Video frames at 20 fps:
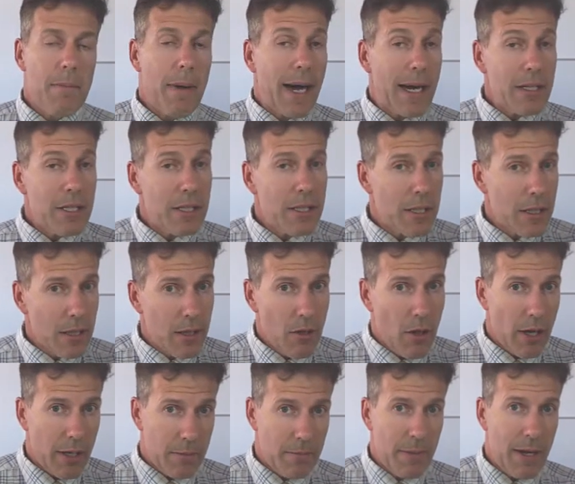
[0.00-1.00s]
But
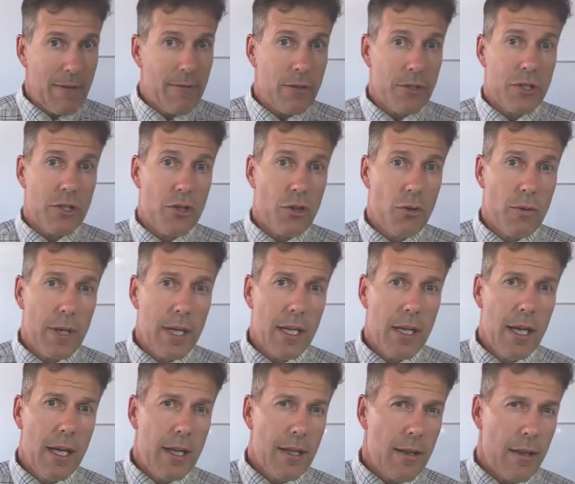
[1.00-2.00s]
like Buffett's
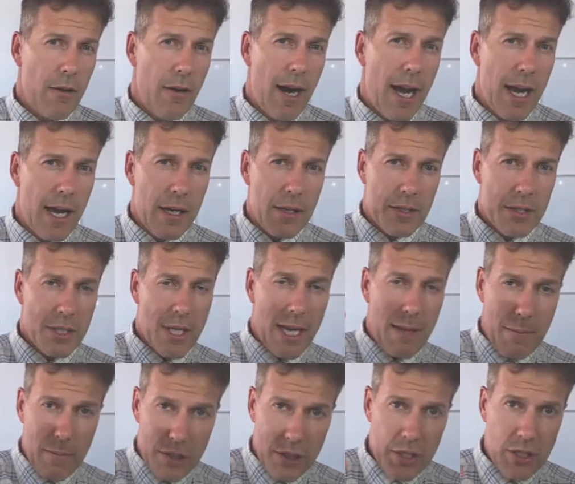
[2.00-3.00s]
doing, there are
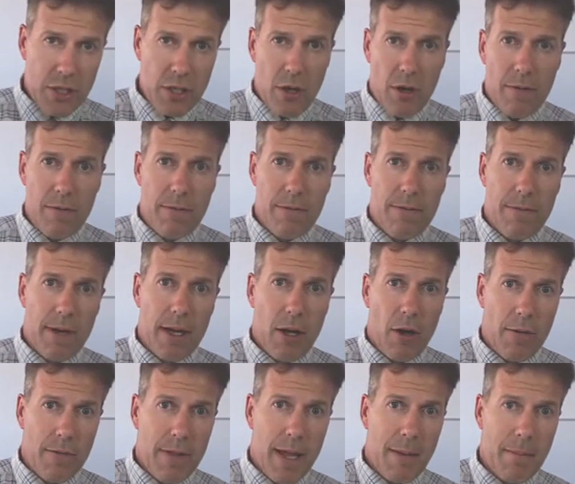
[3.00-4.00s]
segments
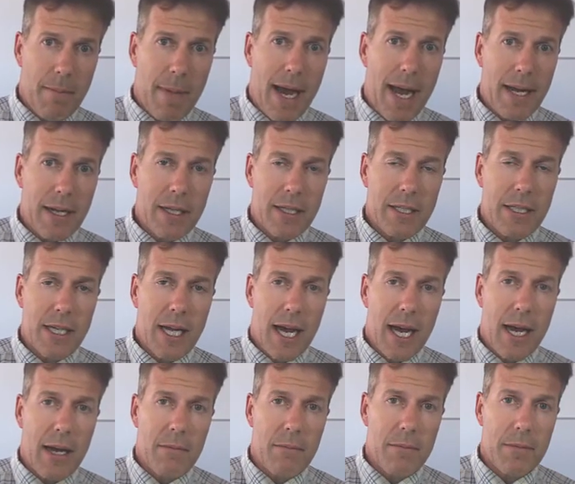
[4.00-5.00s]
of that market
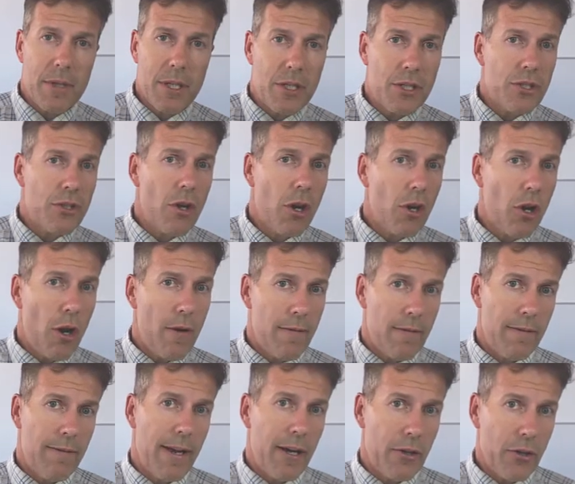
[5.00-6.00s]
that is not
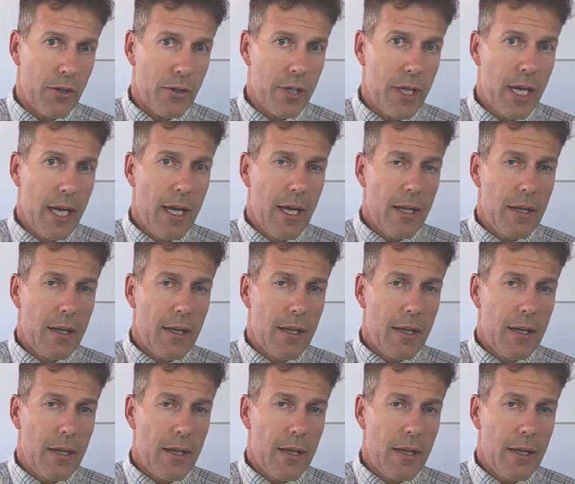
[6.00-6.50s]
overvalued,